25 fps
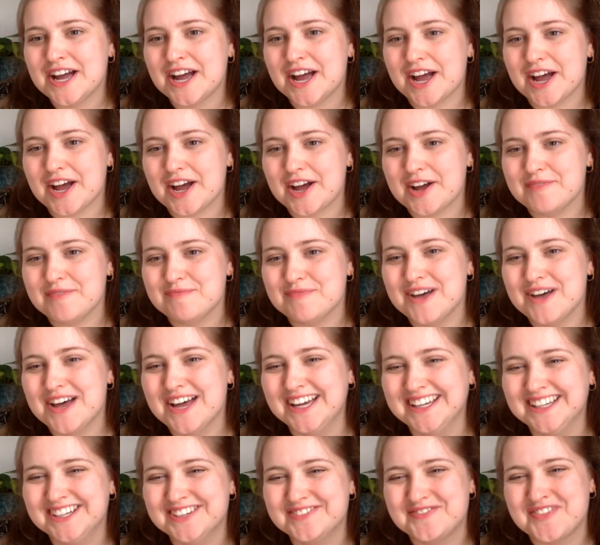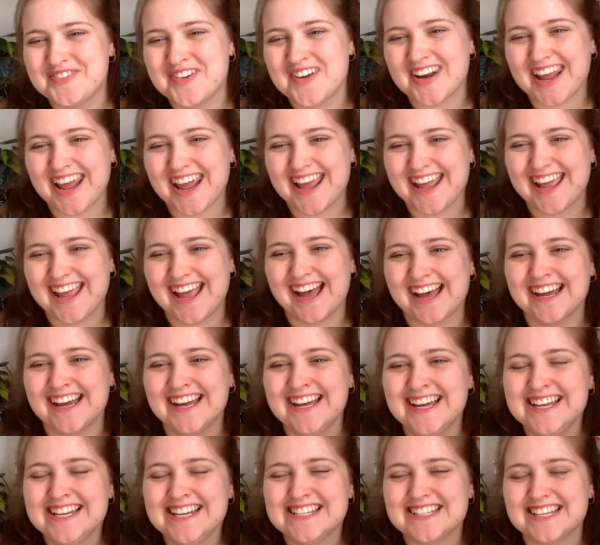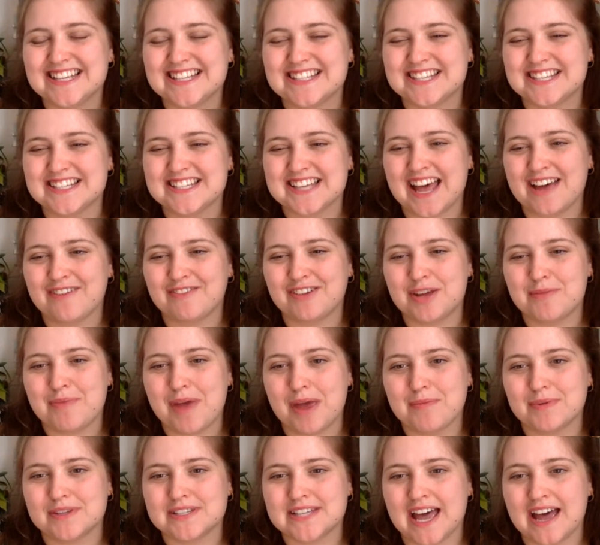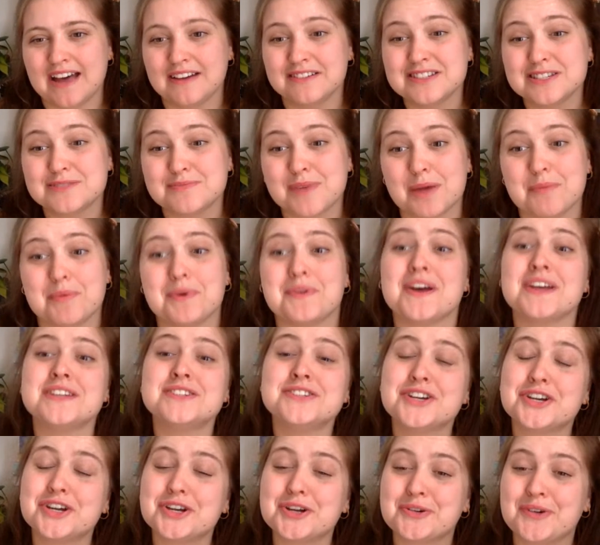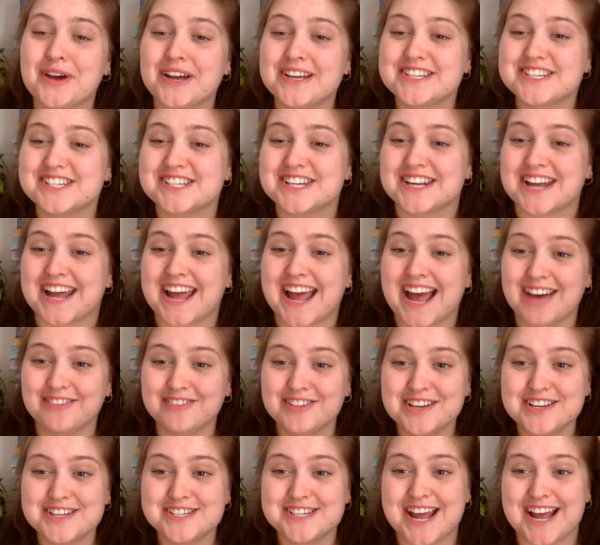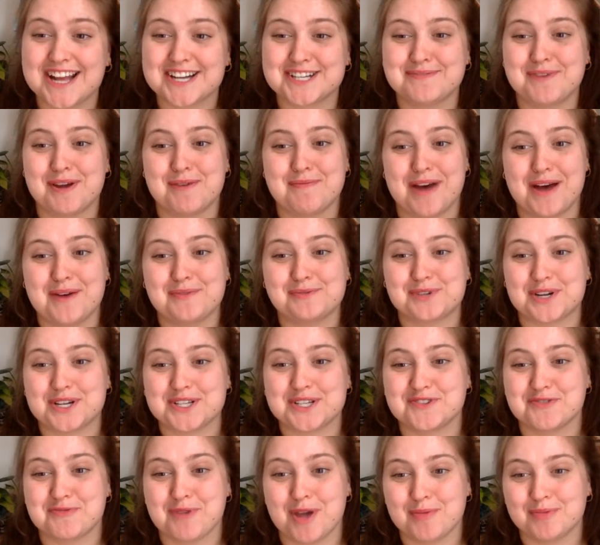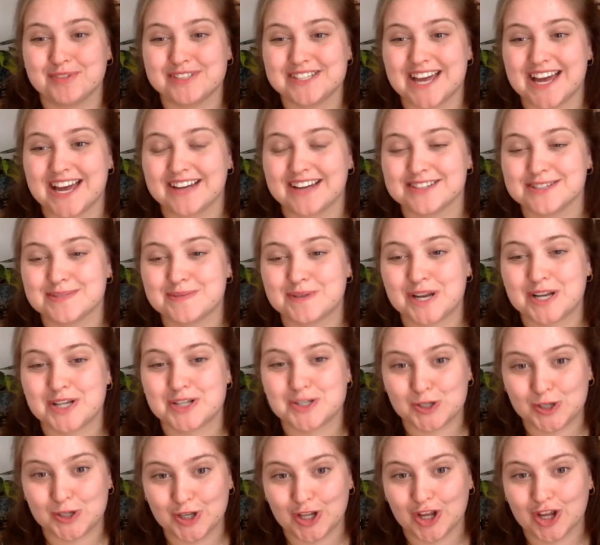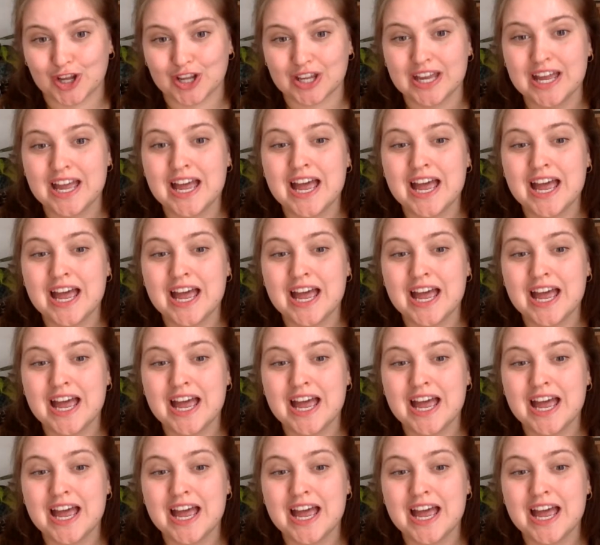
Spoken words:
Mireia says, does it have any paper towns maybe? That's a good question. I haven't checked my map dress for paper towns, but I should look.